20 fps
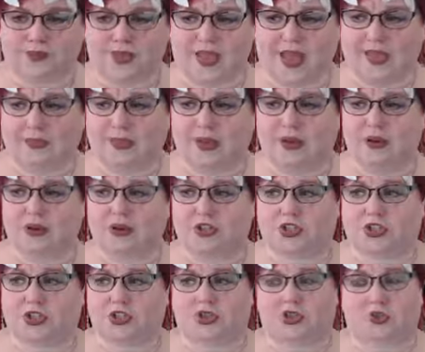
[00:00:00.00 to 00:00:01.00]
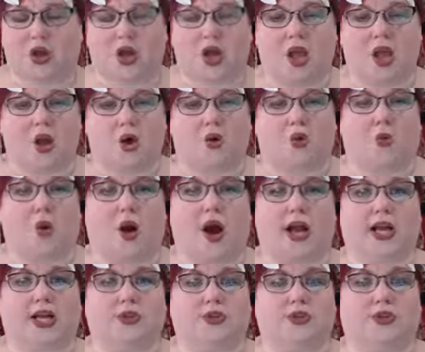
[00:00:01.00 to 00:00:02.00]
I'm here to
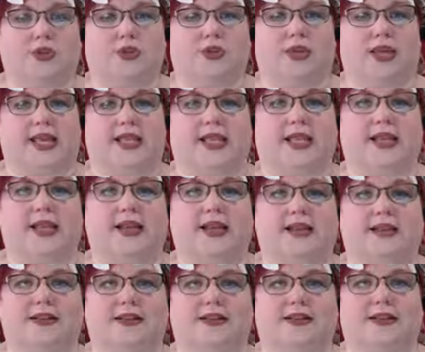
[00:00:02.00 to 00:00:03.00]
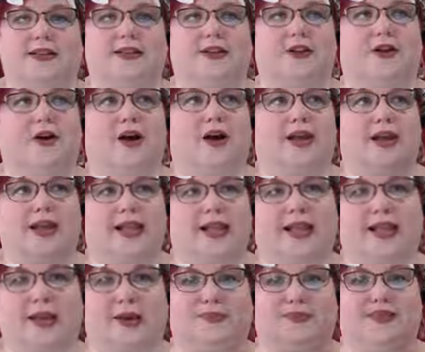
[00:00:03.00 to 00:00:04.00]
walk you through any you know
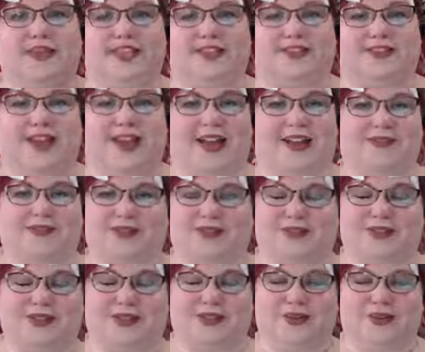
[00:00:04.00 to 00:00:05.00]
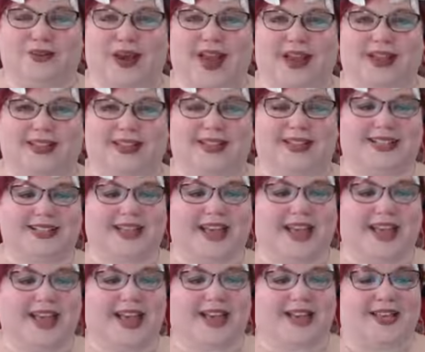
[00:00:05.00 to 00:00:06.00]
hiccups that you have during your practice.
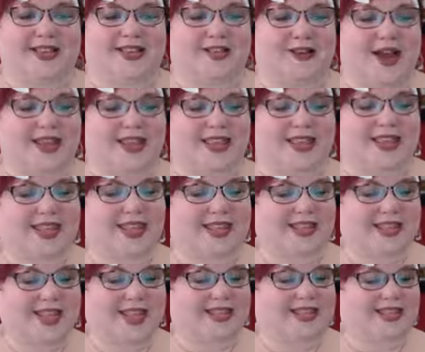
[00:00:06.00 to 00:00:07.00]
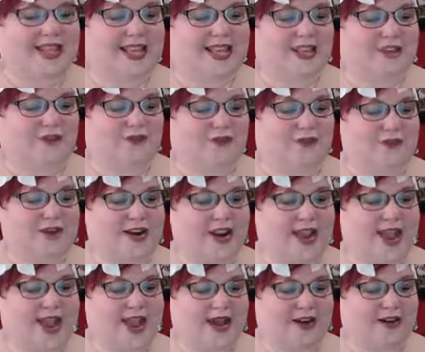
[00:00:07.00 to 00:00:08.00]
So I think that's it for
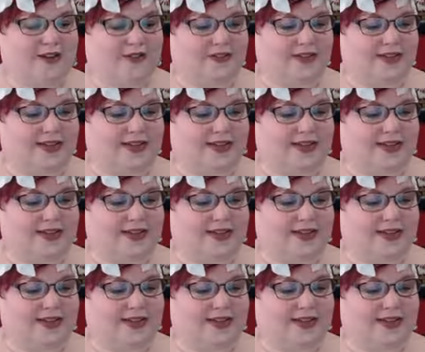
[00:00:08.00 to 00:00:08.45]
now.